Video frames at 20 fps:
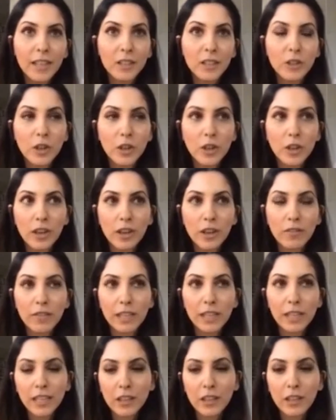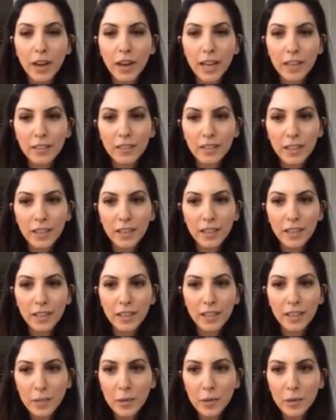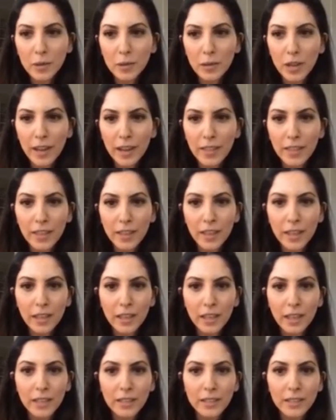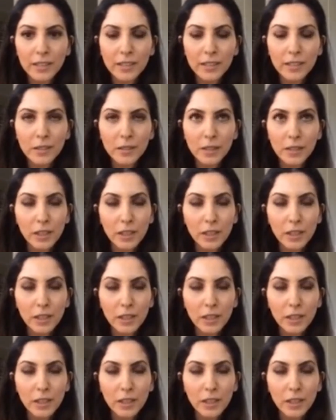So a really great example, I think, is